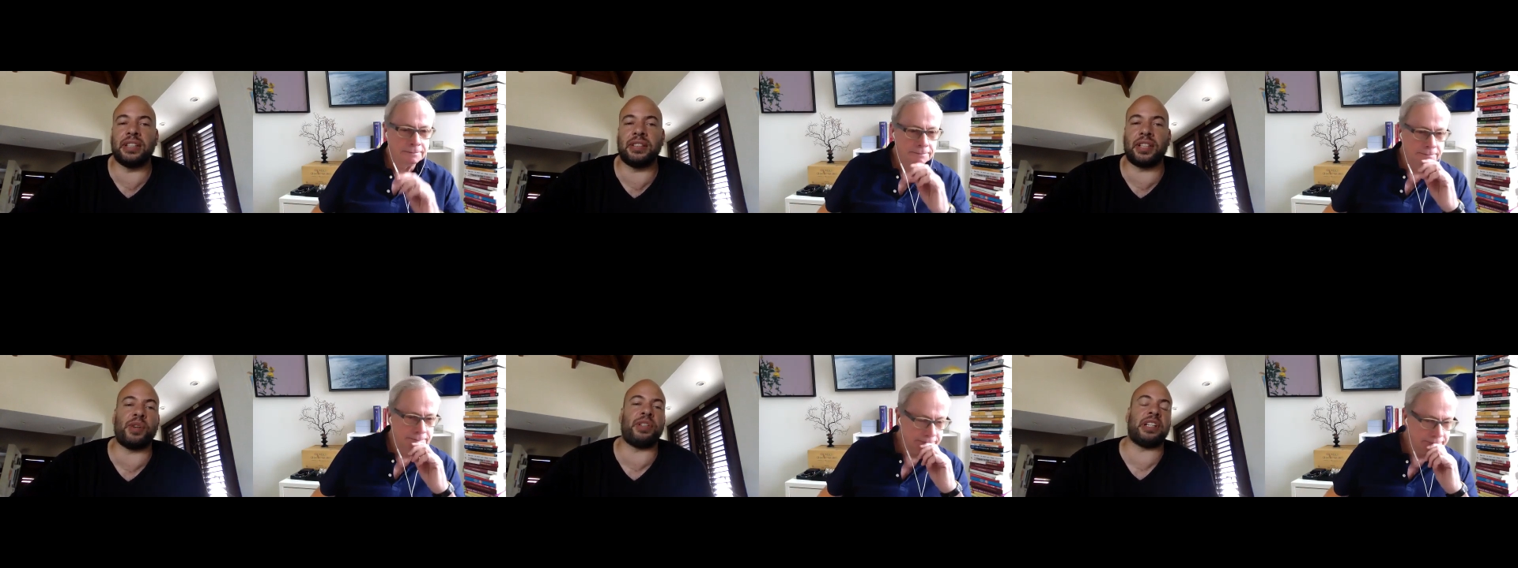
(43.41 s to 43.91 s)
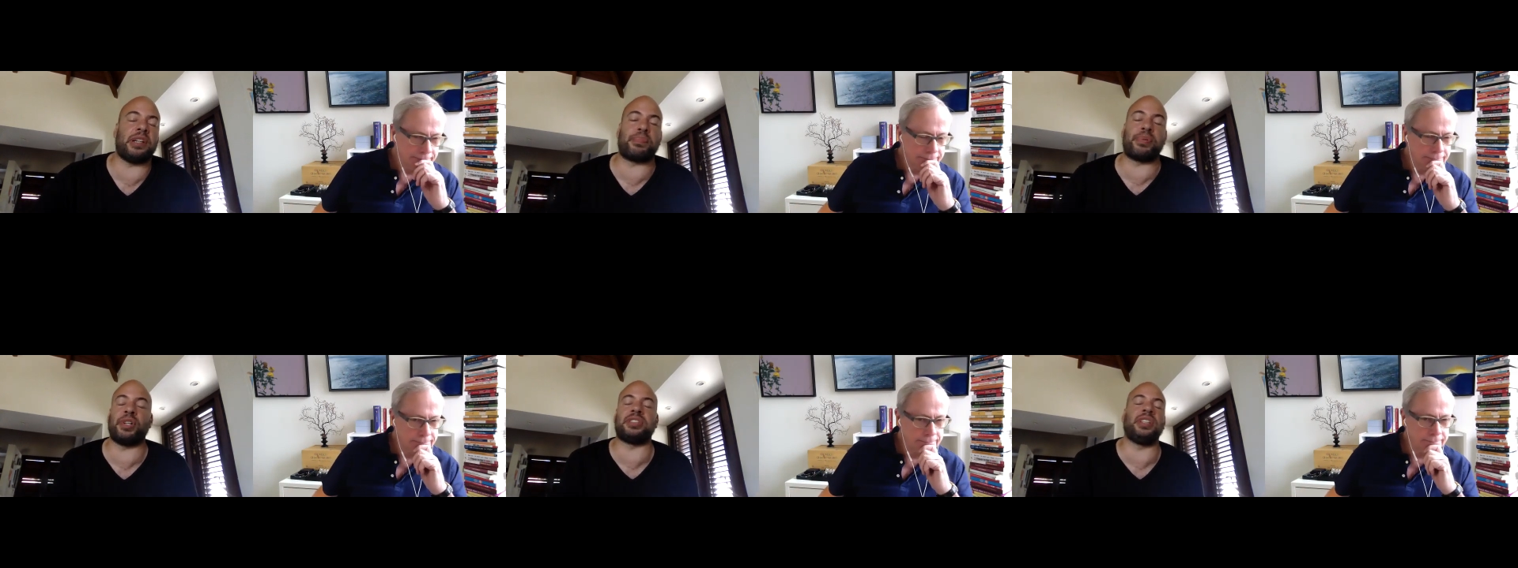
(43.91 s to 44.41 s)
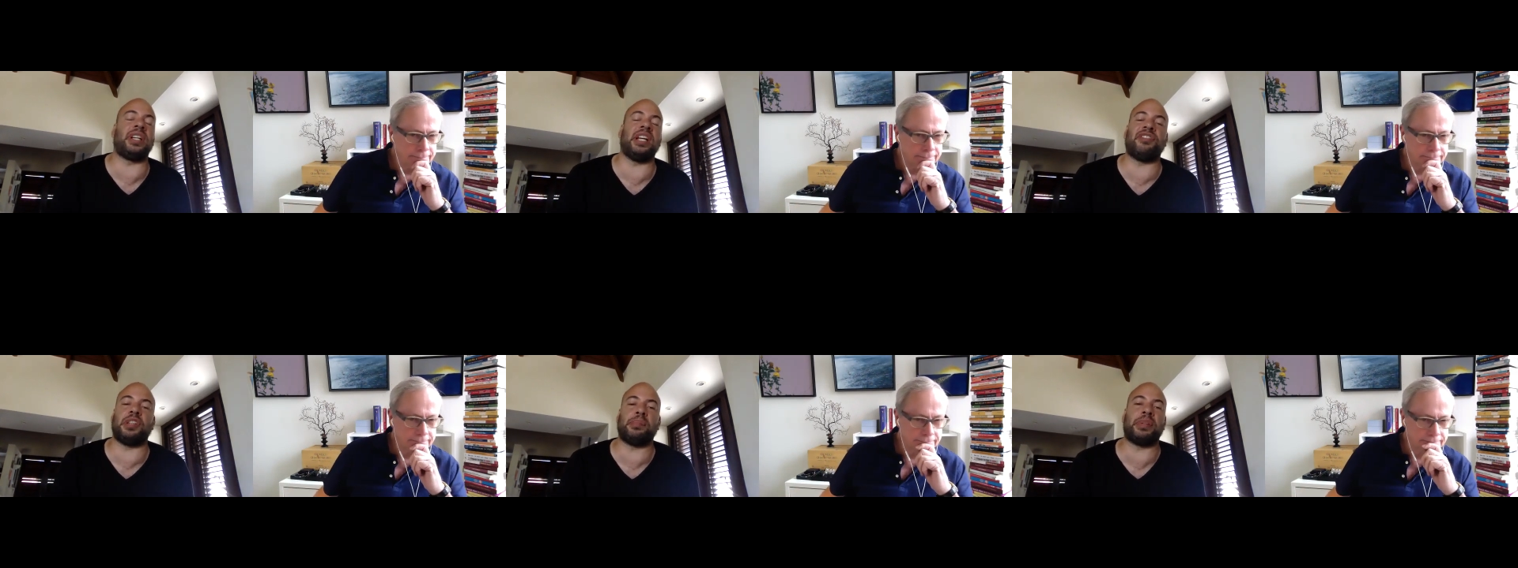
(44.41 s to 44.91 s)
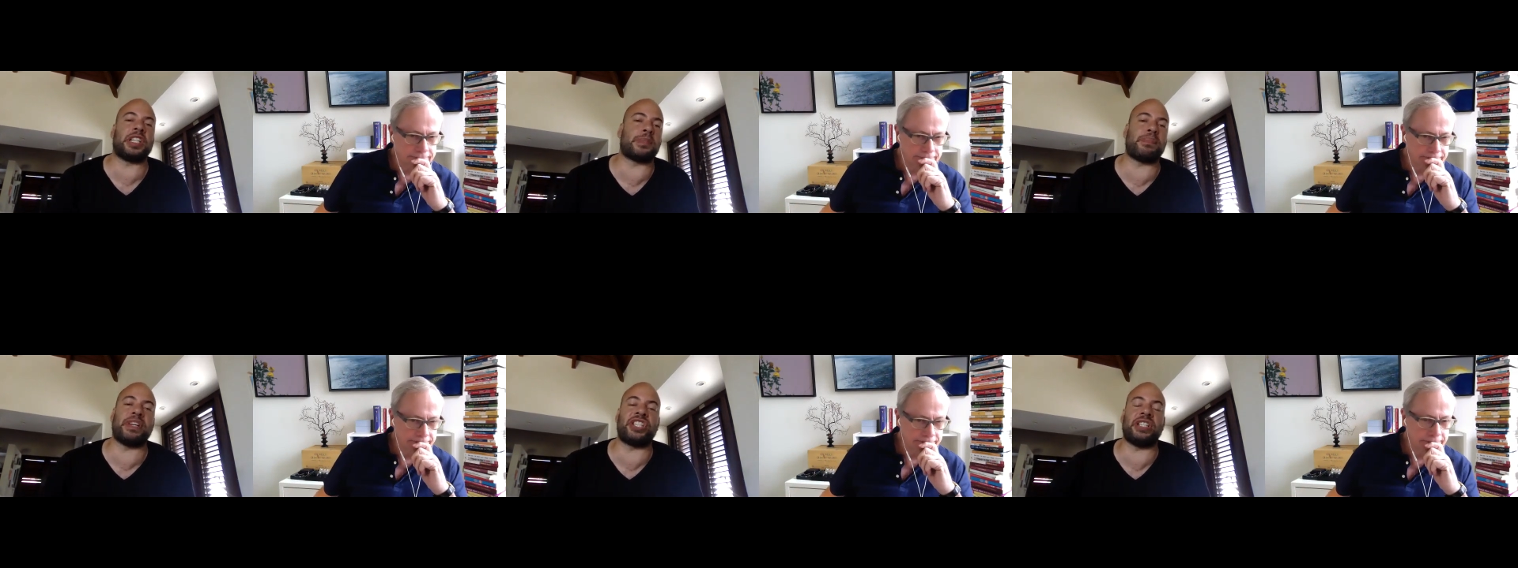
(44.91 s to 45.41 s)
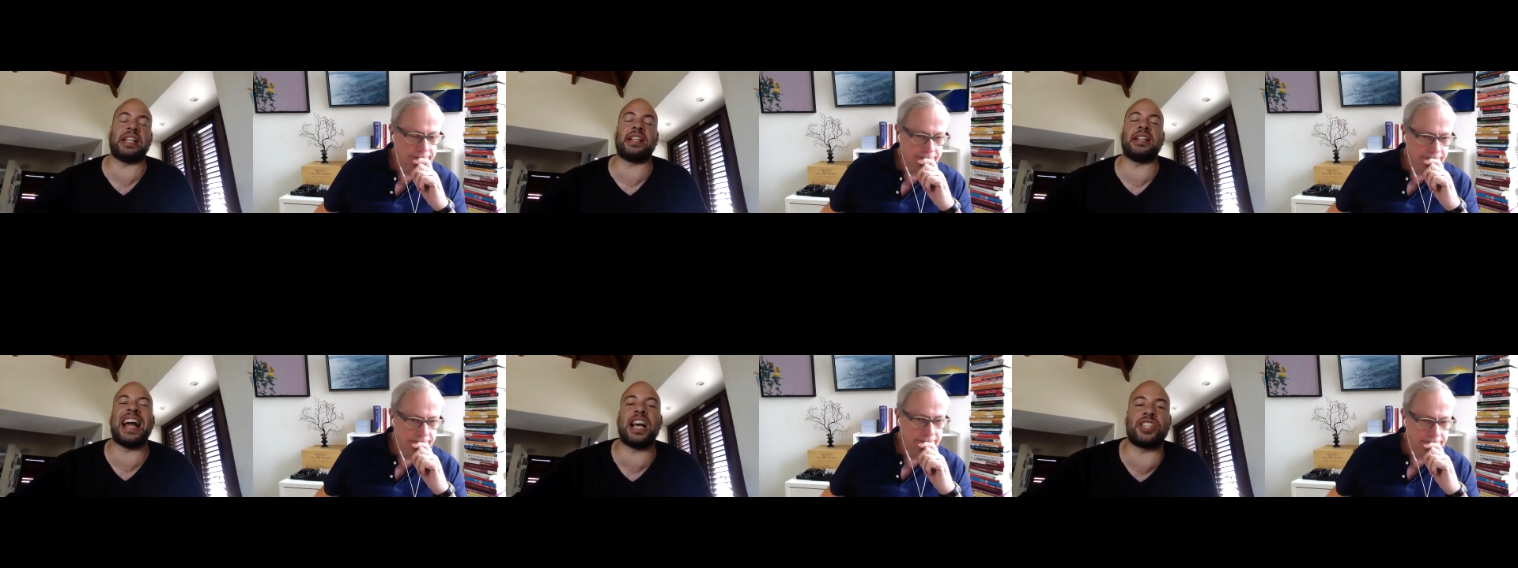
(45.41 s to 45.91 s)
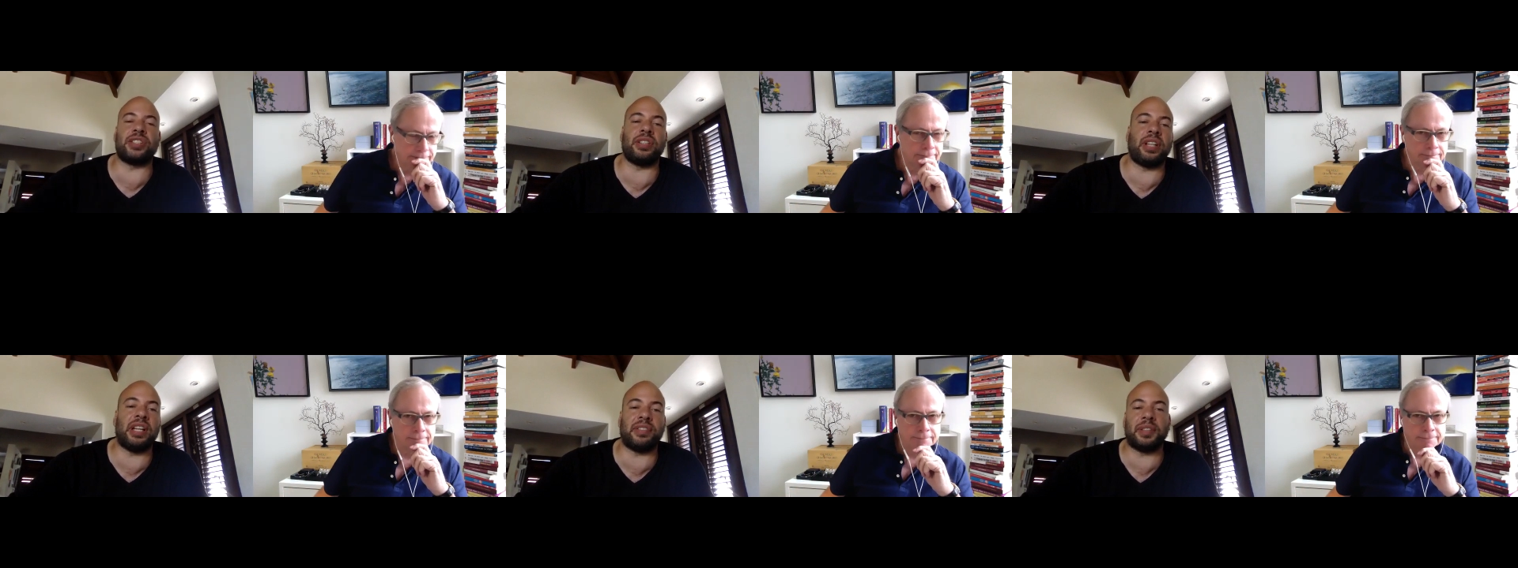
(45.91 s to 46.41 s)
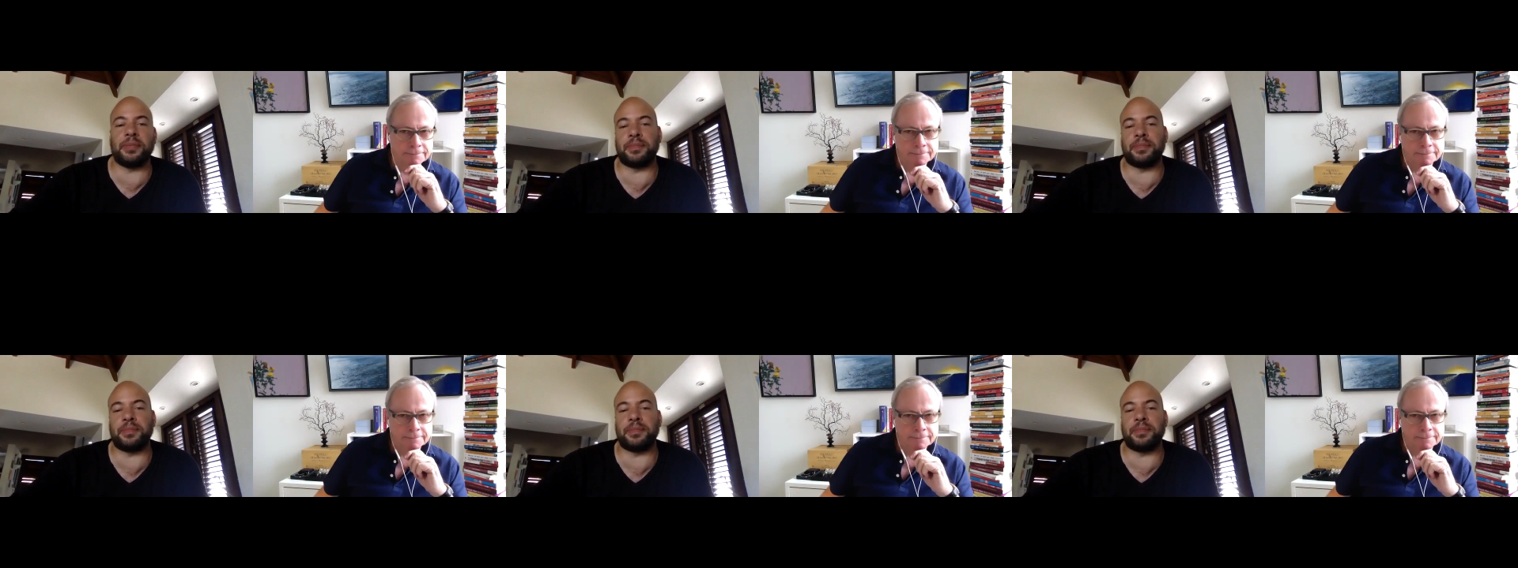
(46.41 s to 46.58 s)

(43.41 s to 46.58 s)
Speaker 1: not only at a personal level, but especially at a national level.